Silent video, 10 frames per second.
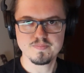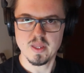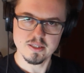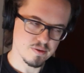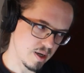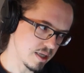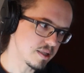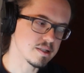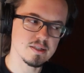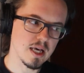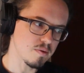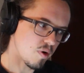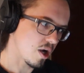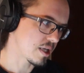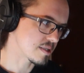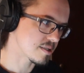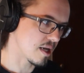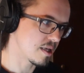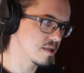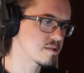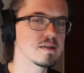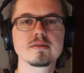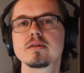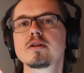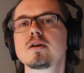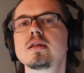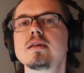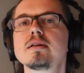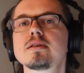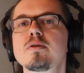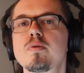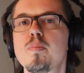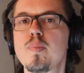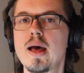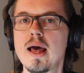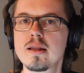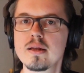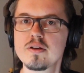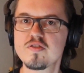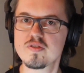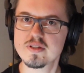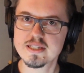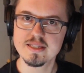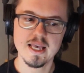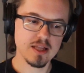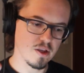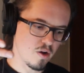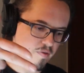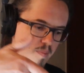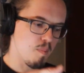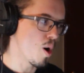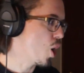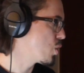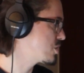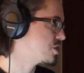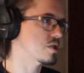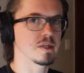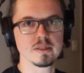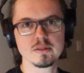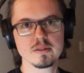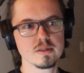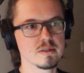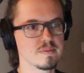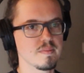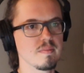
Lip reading: That's right. It's not rocket science. It is a repetitive set of motions,